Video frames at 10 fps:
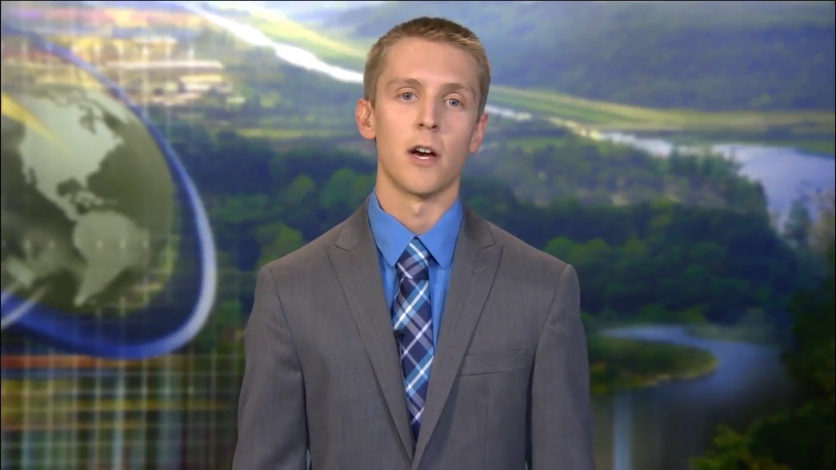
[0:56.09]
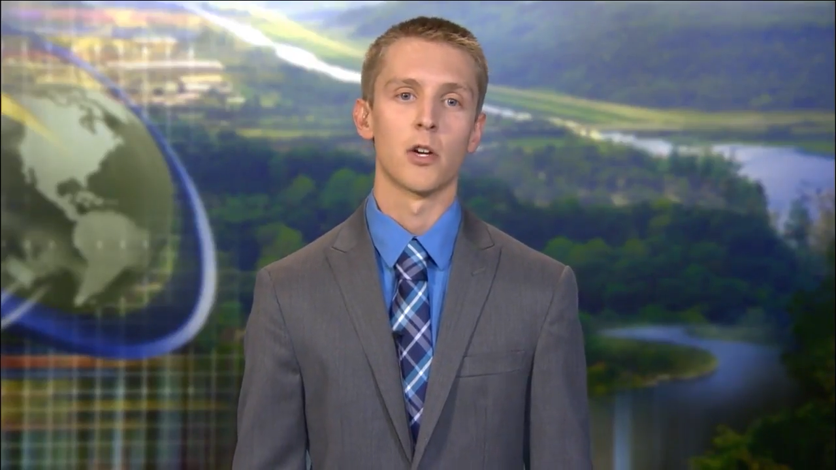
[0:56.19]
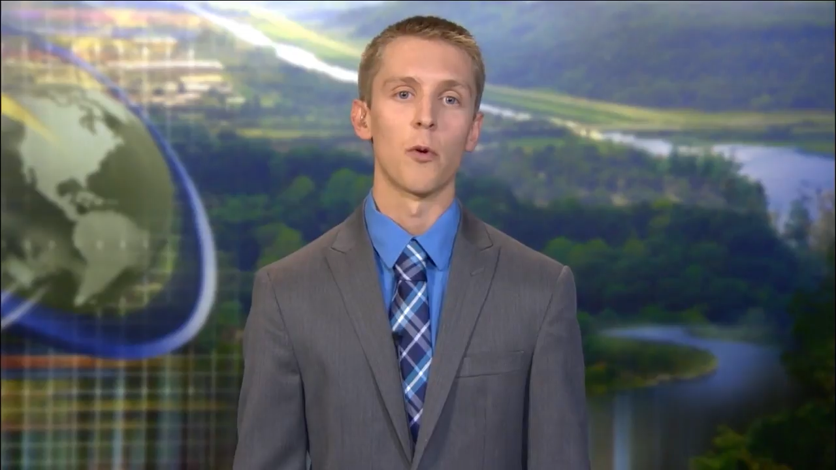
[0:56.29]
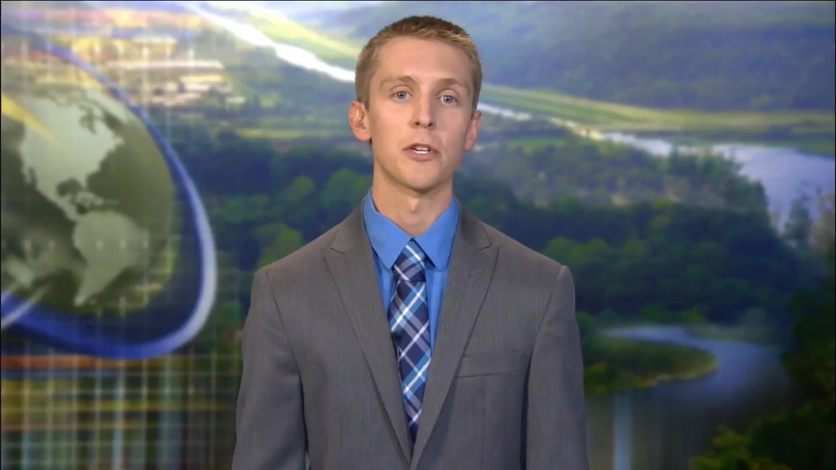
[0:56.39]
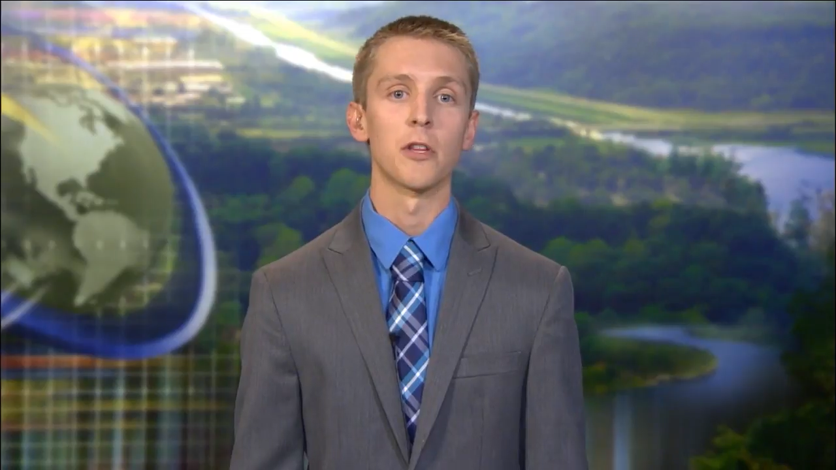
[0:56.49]

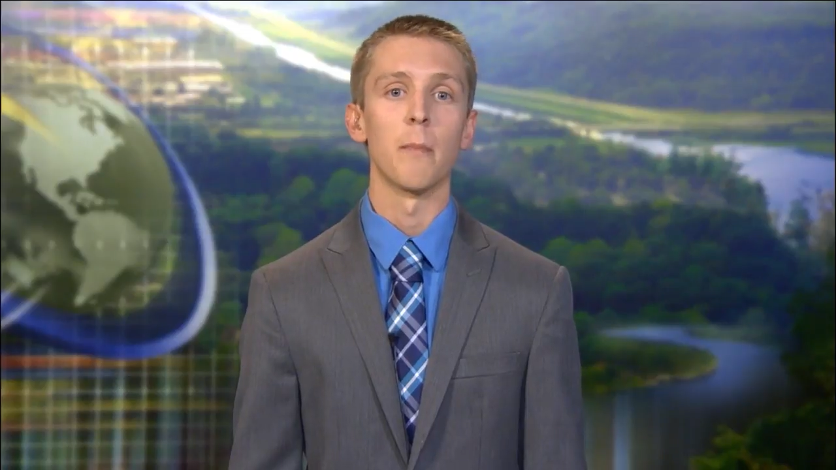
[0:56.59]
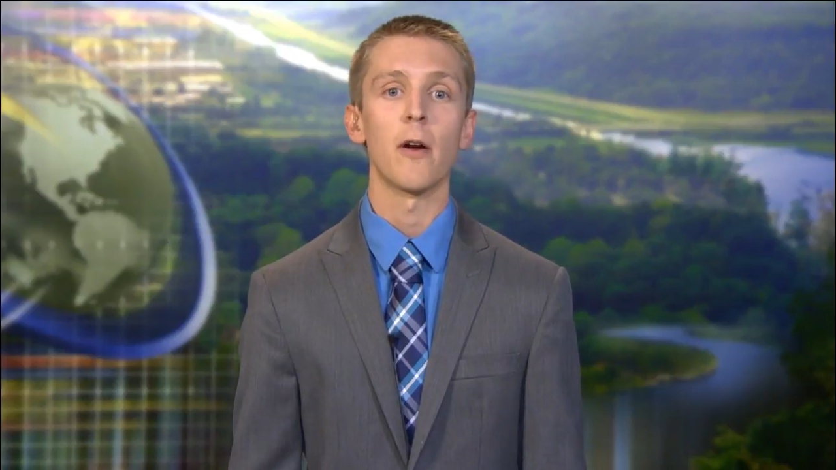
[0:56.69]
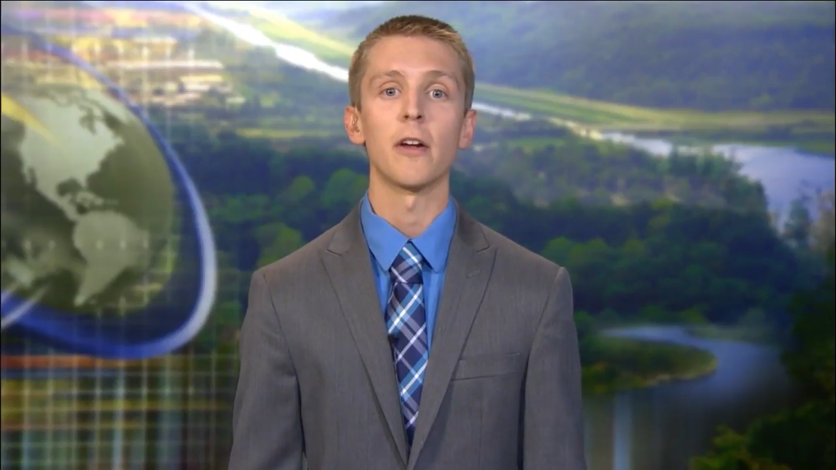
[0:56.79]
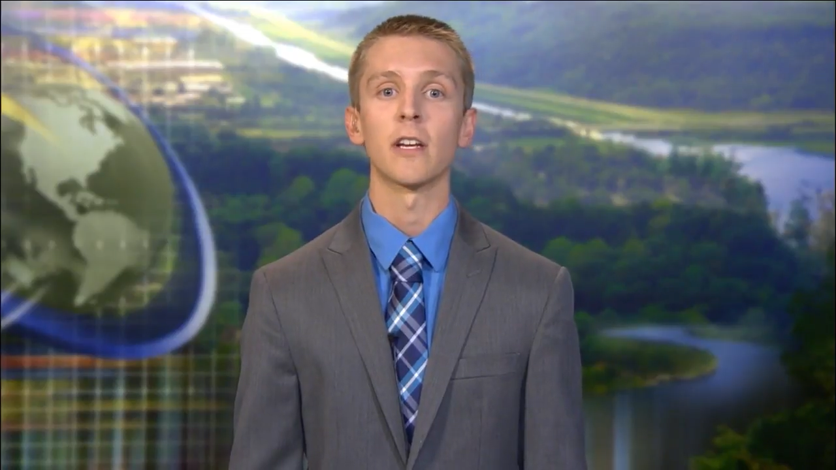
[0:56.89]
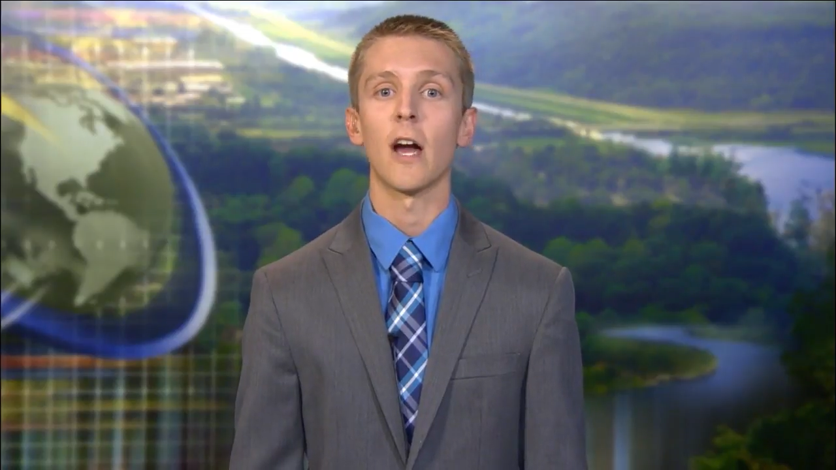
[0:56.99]
According to the
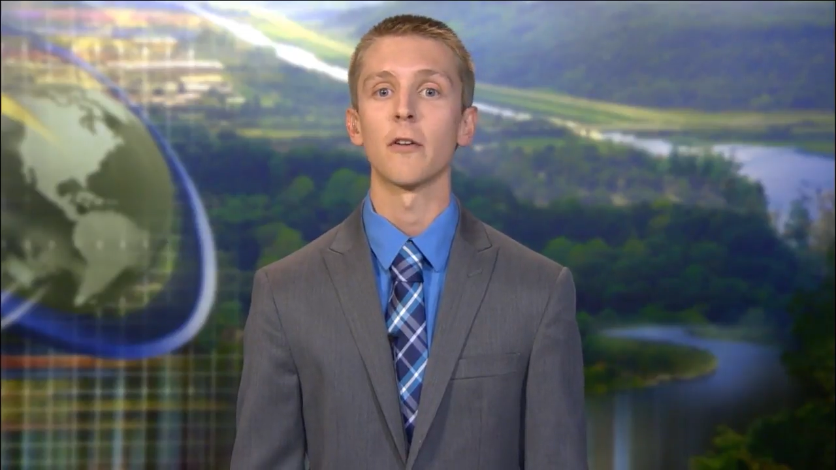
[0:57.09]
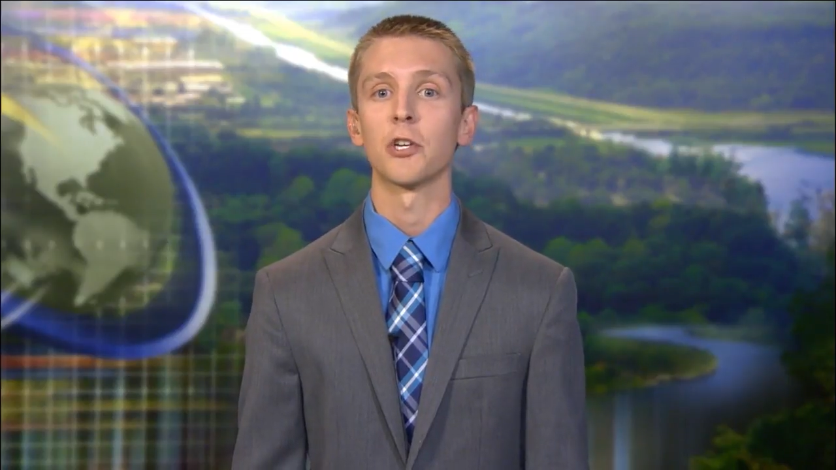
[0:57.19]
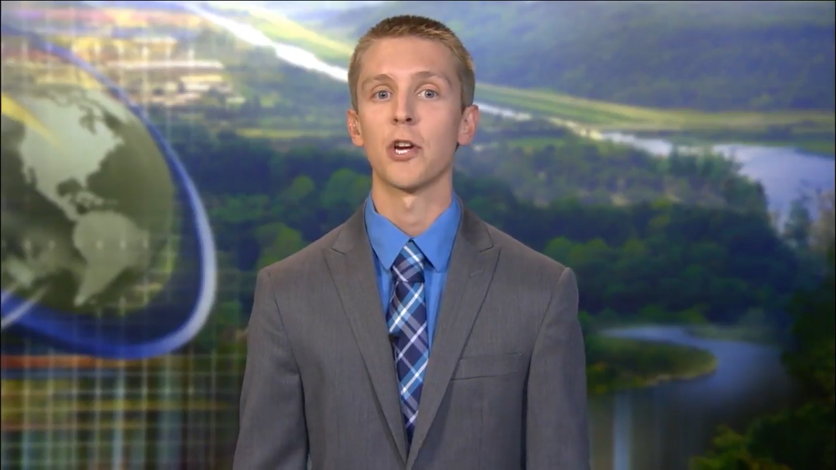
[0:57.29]
Marion County